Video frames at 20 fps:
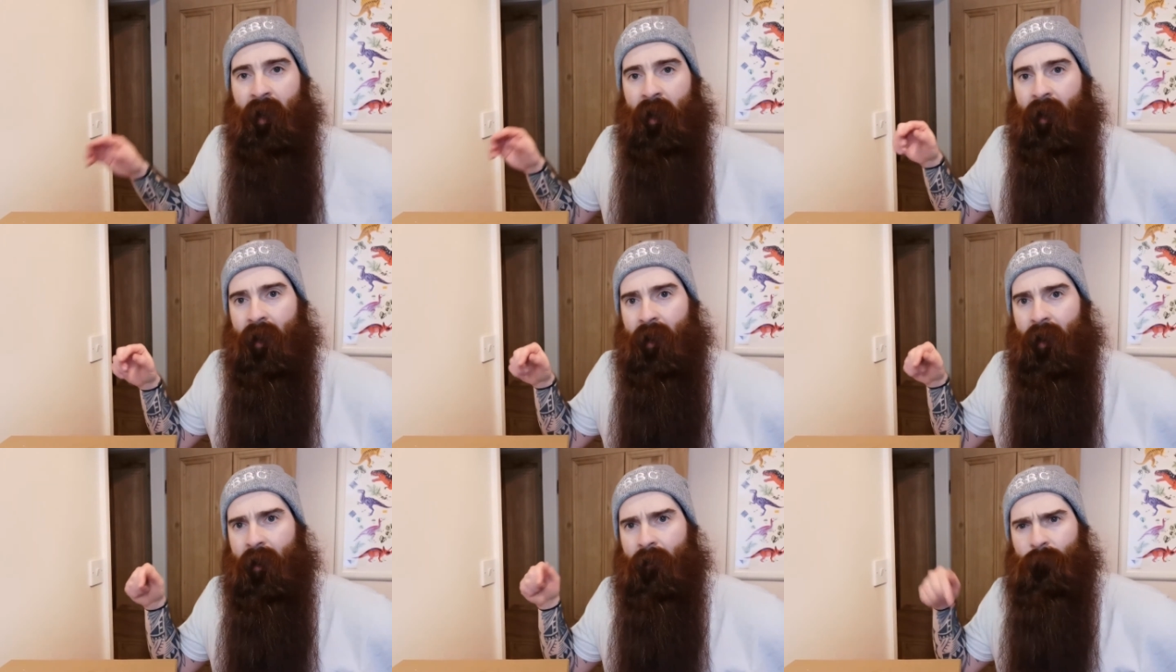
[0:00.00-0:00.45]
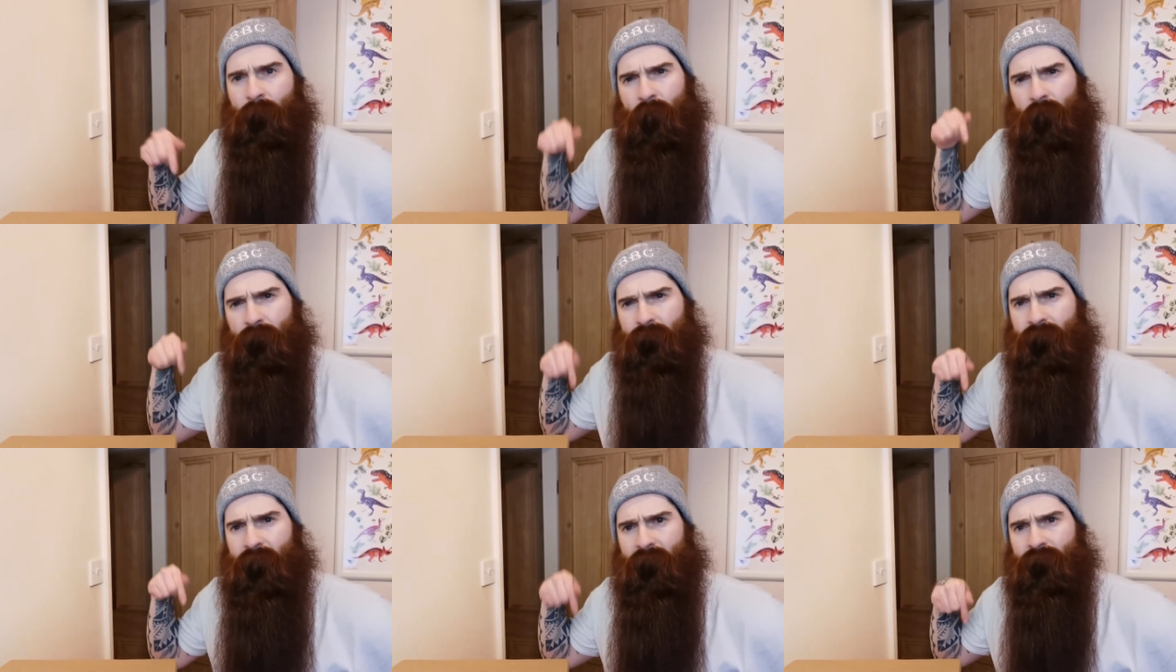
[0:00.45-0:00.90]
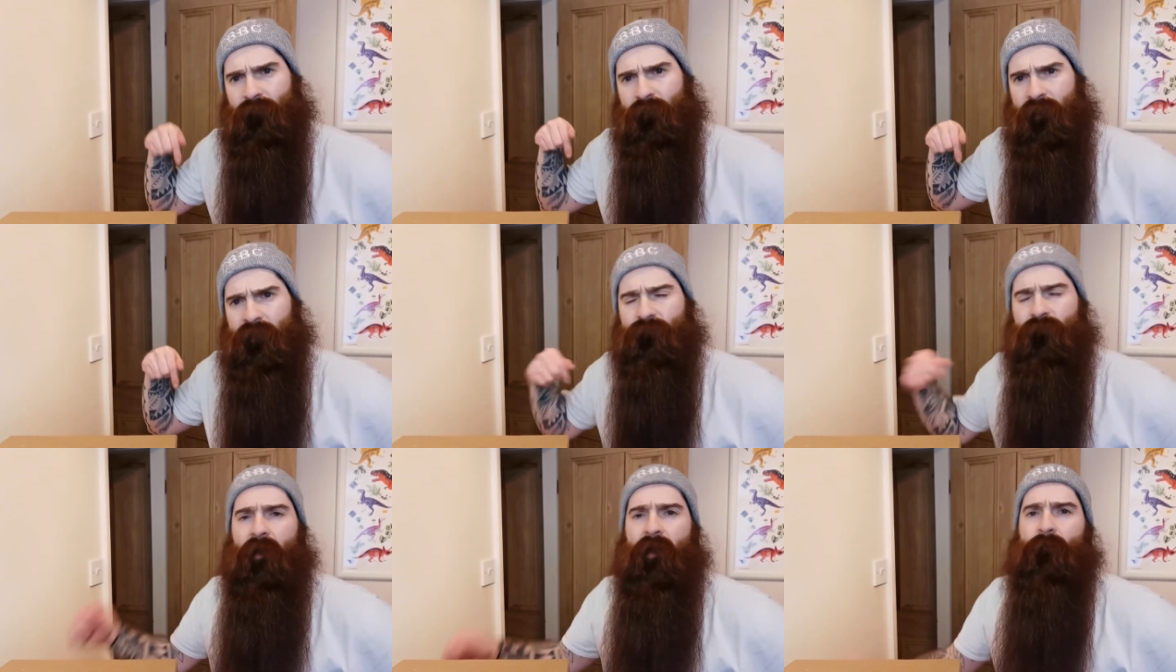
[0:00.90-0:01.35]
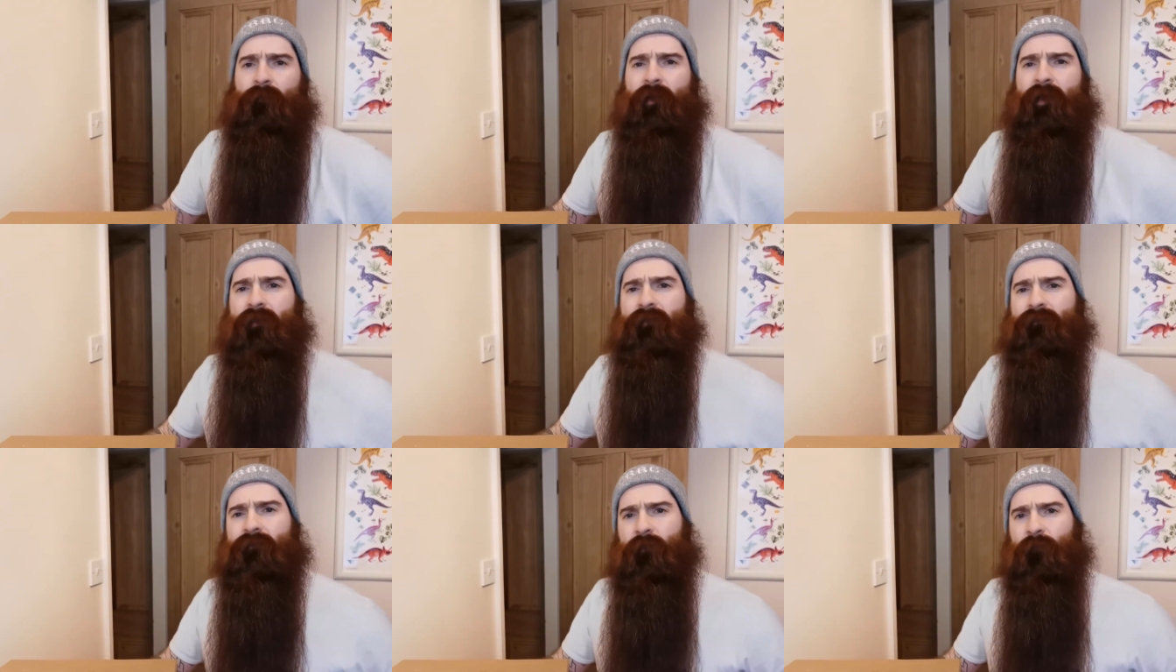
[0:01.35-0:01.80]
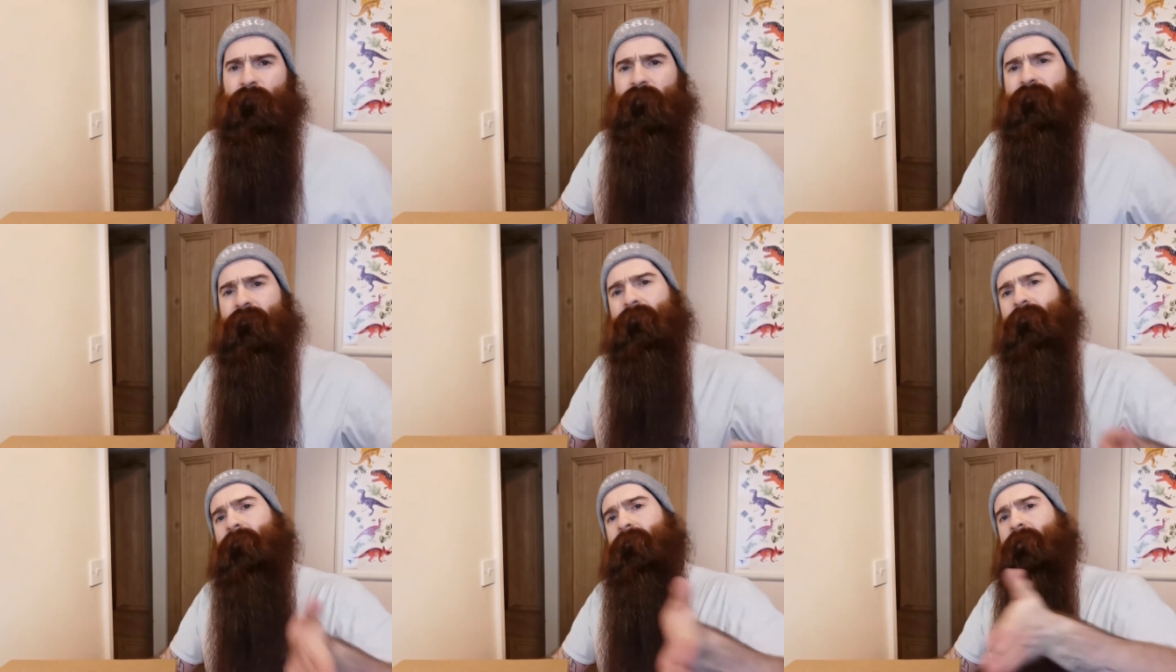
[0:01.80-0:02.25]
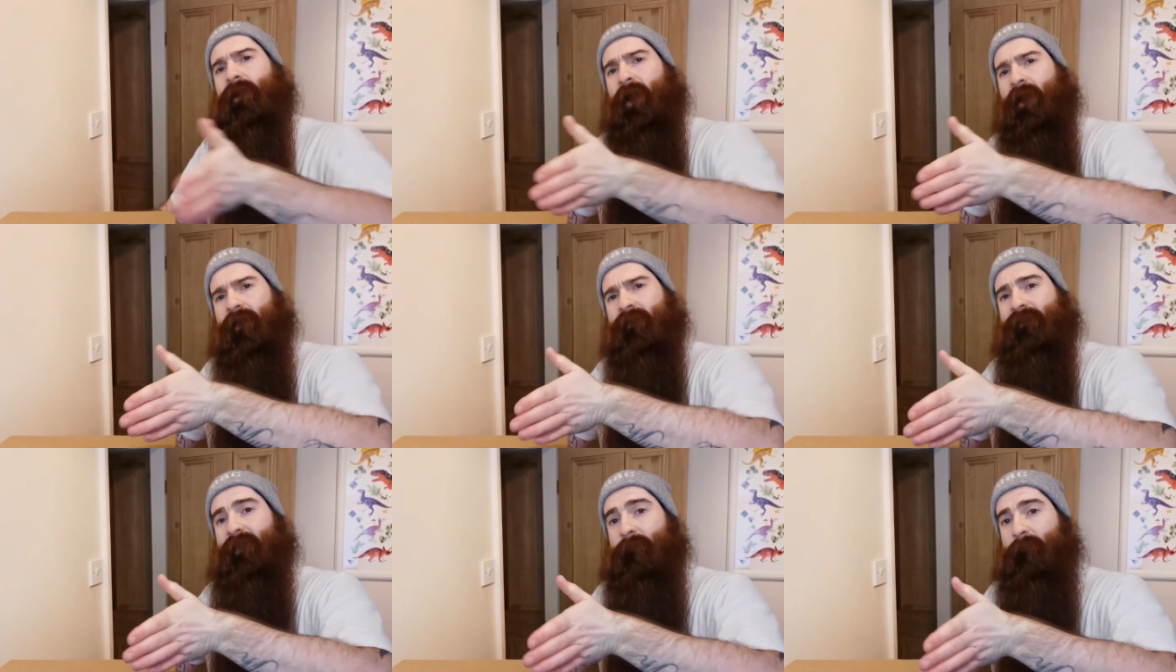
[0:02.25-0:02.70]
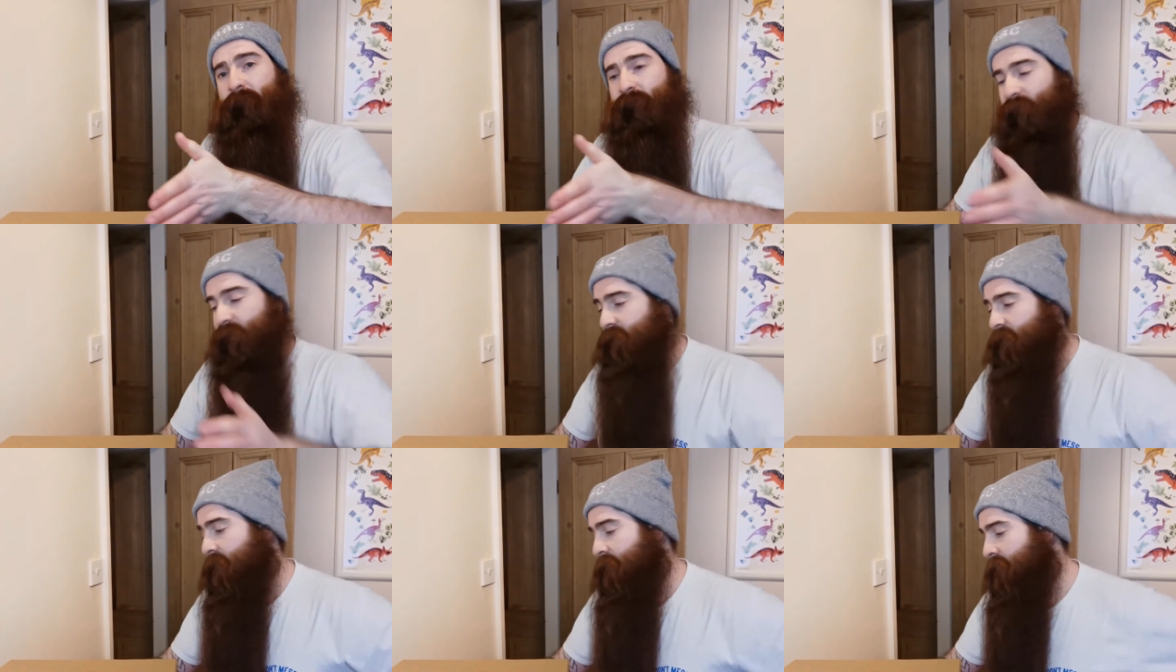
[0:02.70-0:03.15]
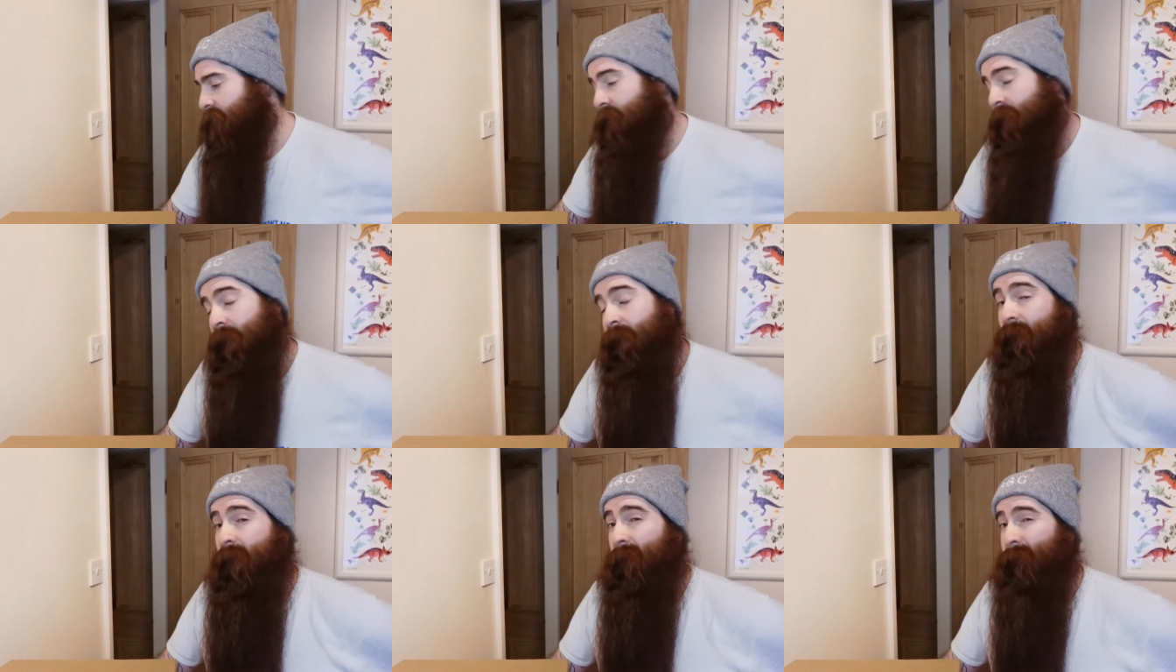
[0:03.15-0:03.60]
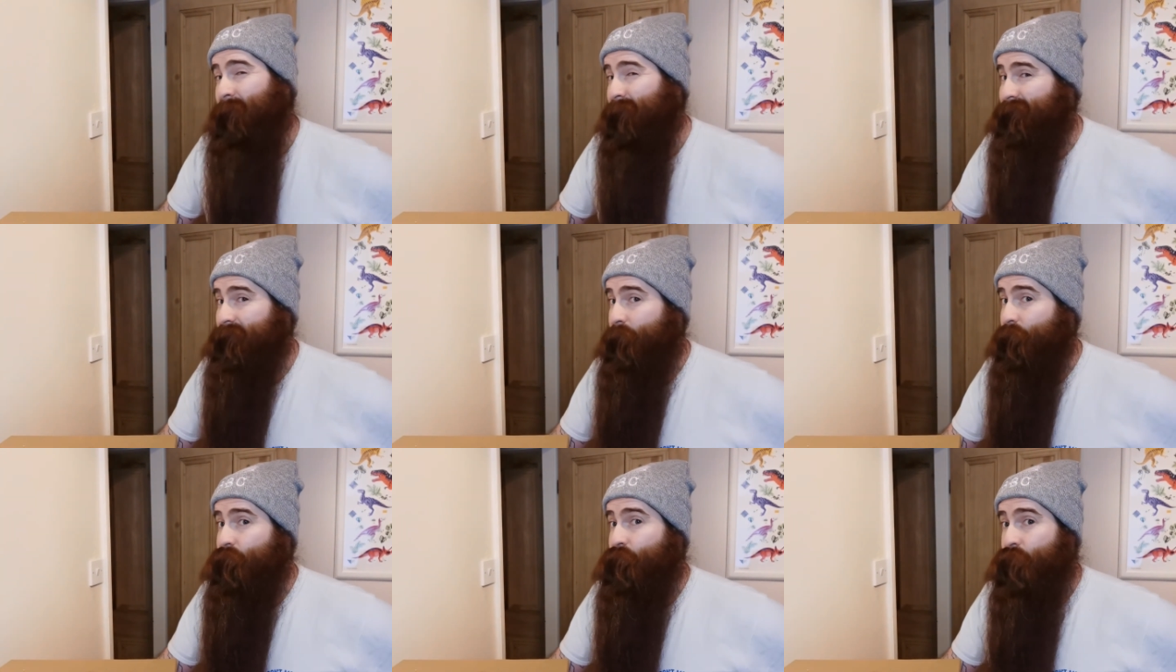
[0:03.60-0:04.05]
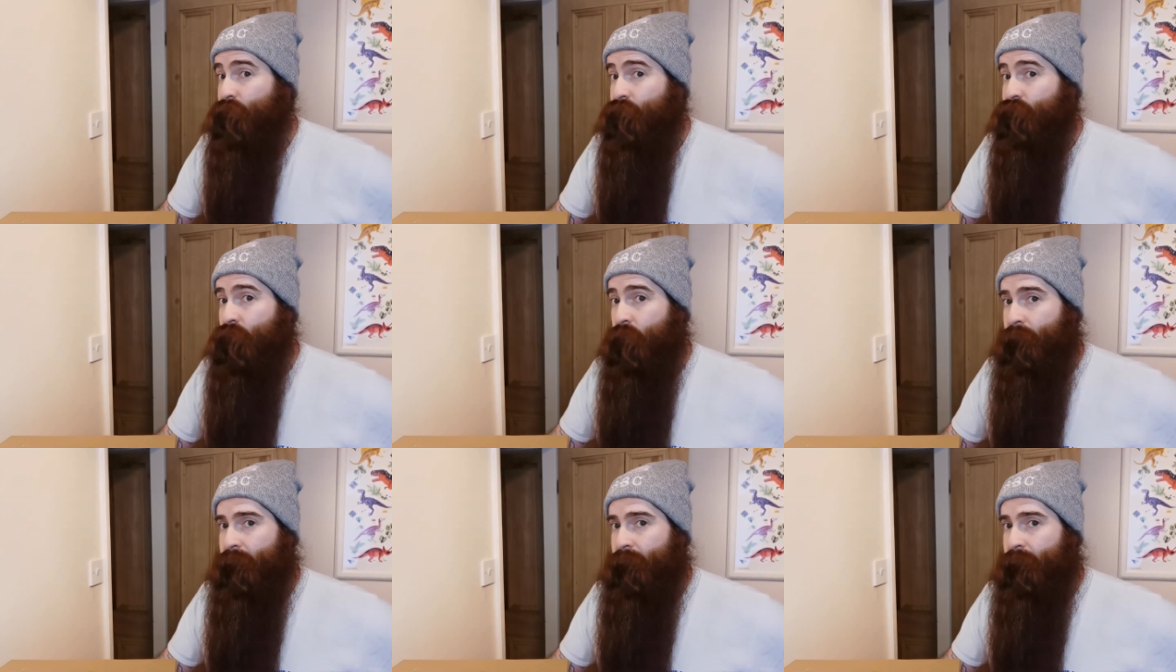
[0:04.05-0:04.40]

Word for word: Um, hopefully I've got this right where it's lowest to highest A B V. Um, that's how it's going to